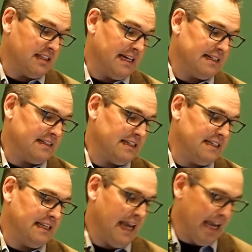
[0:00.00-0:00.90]
into that
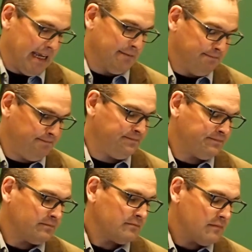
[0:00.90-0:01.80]
today,
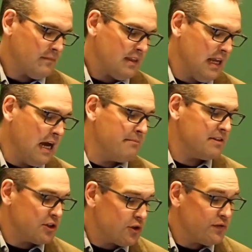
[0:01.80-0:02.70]
but
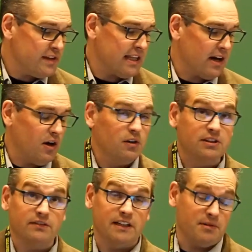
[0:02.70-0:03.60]
the truth is that a host
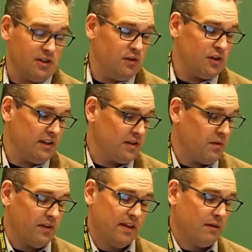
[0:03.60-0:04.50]
of labor socialists,
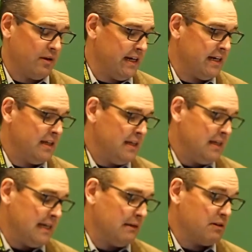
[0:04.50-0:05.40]
whether they were in
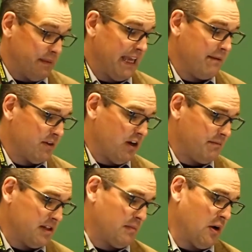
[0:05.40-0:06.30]
what became the
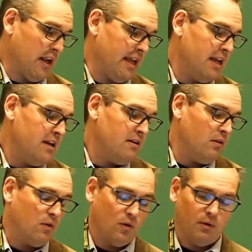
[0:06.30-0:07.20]
Communist Party
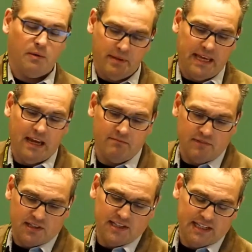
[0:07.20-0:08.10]
or what became
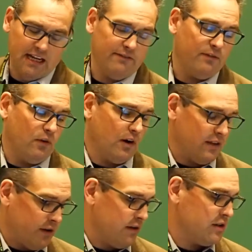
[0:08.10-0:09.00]
the CCF or
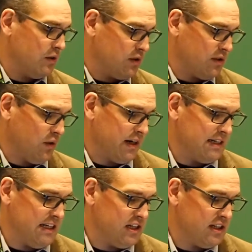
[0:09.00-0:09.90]
other socialist
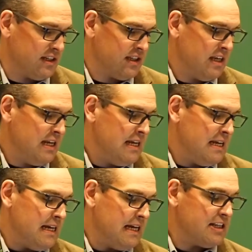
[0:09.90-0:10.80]
organizations,
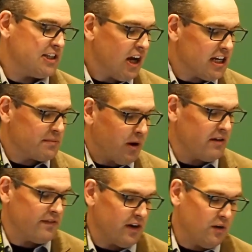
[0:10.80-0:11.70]
saw as
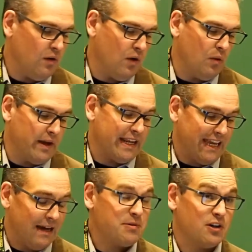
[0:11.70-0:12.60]
part of their goal a way to
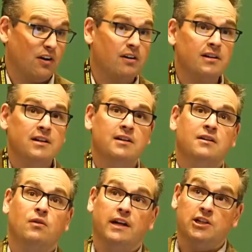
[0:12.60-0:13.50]
capture
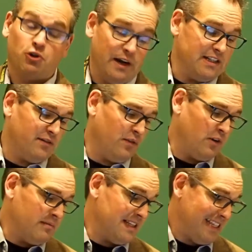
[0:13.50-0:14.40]
and
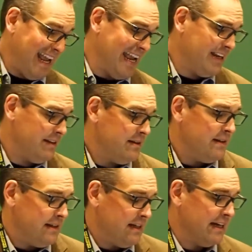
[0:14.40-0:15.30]
transform the state.
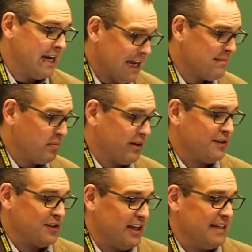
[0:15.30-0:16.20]
And I am a
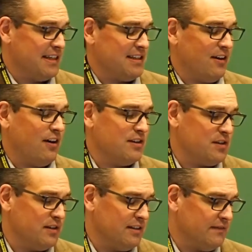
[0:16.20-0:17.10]
political scientist at heart,
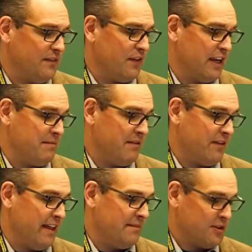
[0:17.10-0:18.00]
so you'll have to forgive me
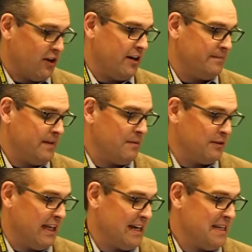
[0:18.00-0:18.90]
for that. I'm sorry
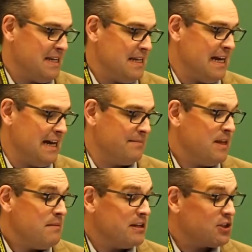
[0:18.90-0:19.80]
about
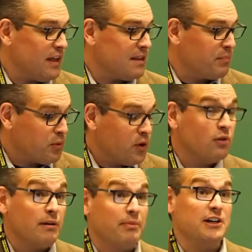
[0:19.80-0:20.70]
that. But so that the
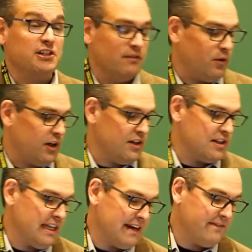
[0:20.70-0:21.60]
brutal repression of
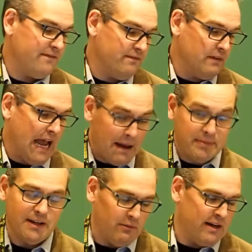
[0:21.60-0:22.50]
workers that
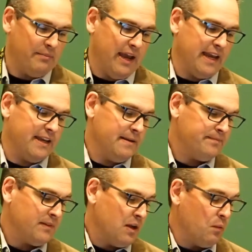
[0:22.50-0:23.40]
happened in Winnipeg
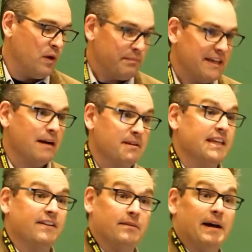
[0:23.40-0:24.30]
would become a
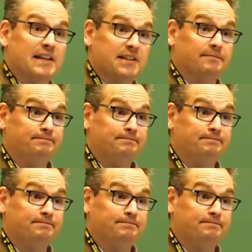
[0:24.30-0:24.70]
thing of the past.